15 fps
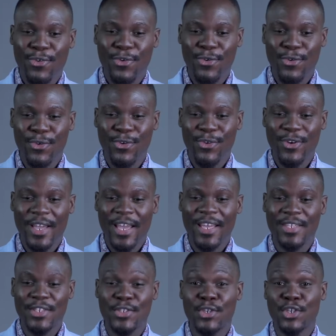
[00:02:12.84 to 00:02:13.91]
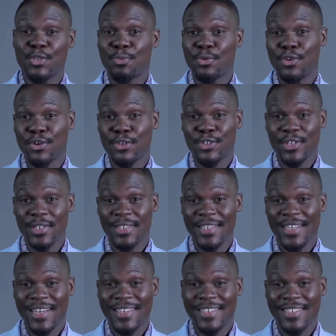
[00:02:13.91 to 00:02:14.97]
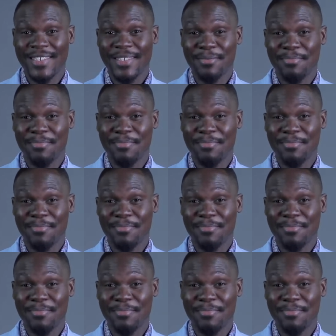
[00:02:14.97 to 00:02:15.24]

who heads Sauce Productions, that